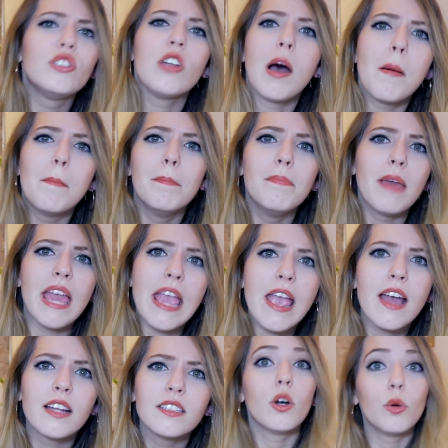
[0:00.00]
dumb
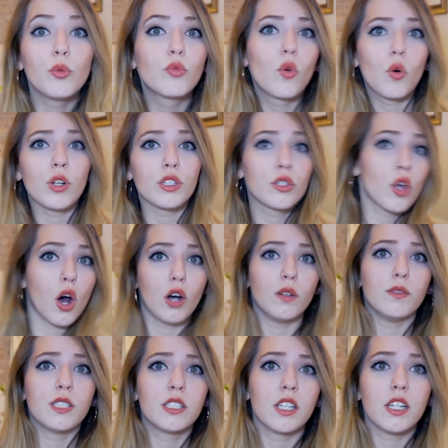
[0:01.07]
man. Of course,
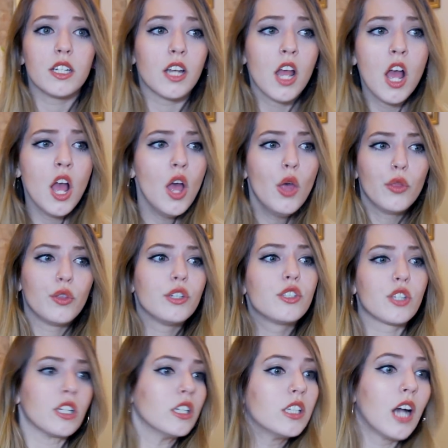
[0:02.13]
all of a sudden, there's
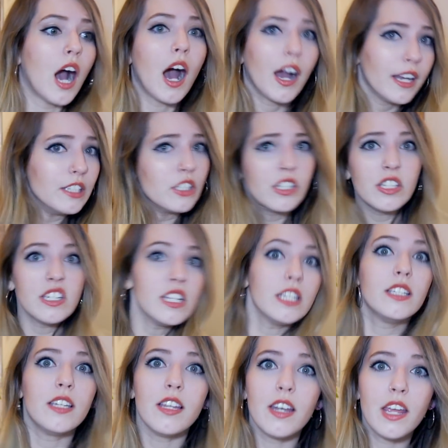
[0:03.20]
a guy
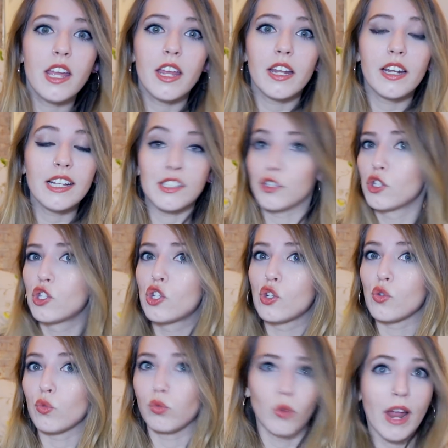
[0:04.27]
sneaking in and
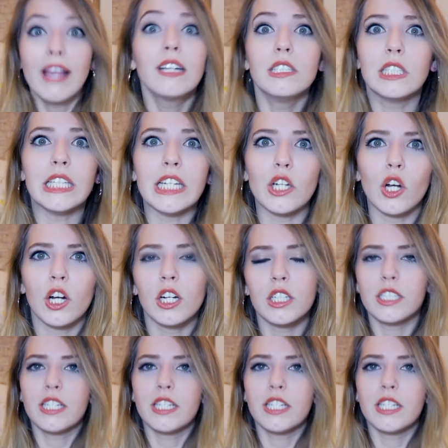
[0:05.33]
strangling her to